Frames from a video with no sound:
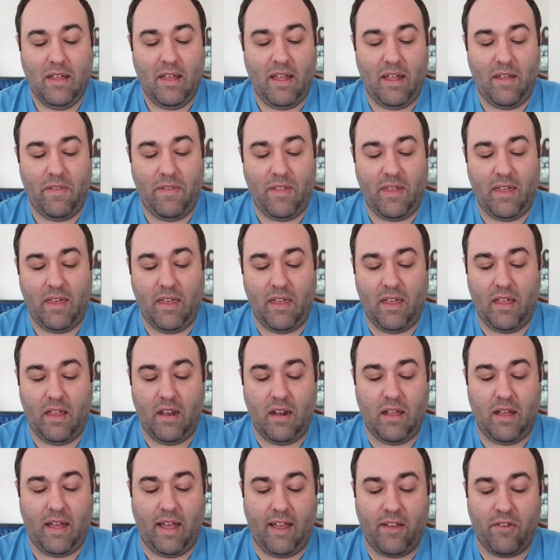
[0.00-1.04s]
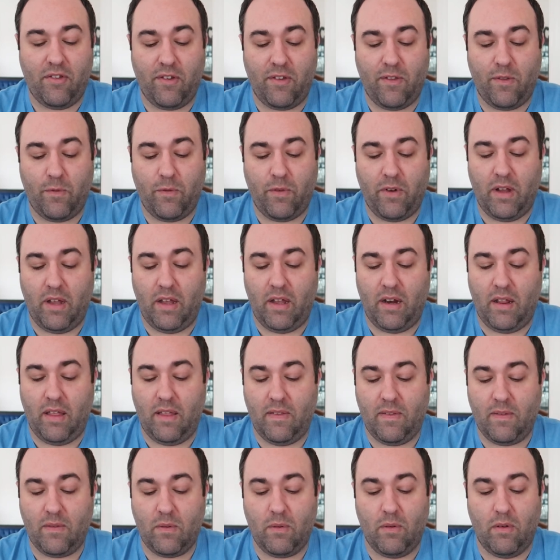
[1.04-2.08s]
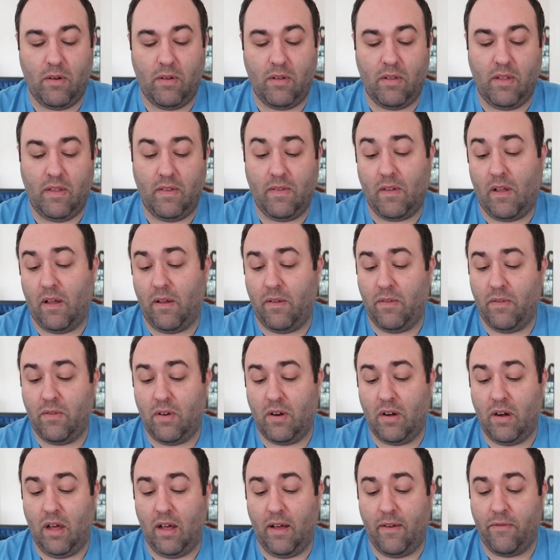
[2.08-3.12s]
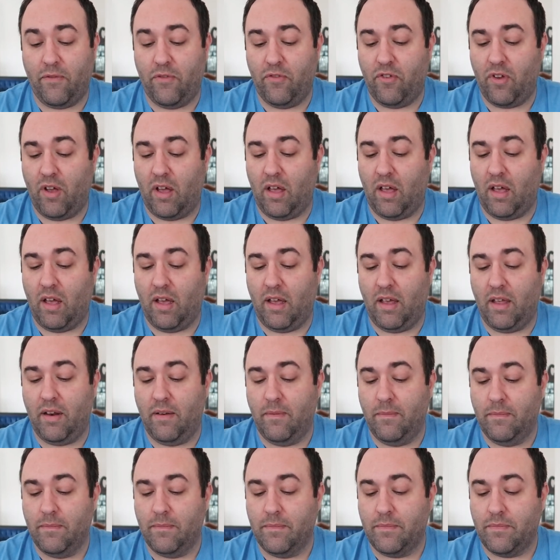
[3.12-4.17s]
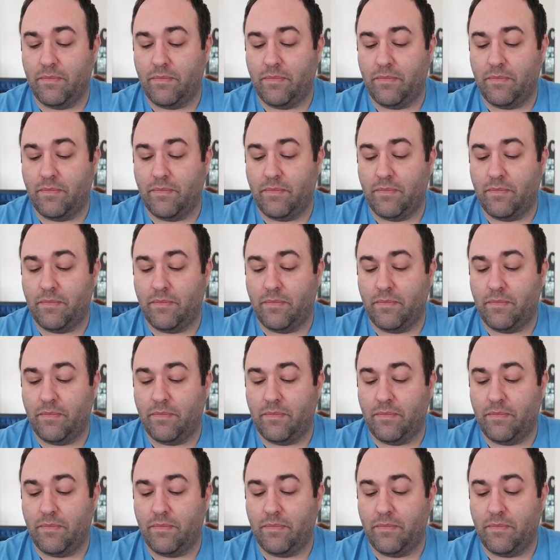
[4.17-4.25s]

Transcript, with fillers: And then Asha's friend is going is all starting off John.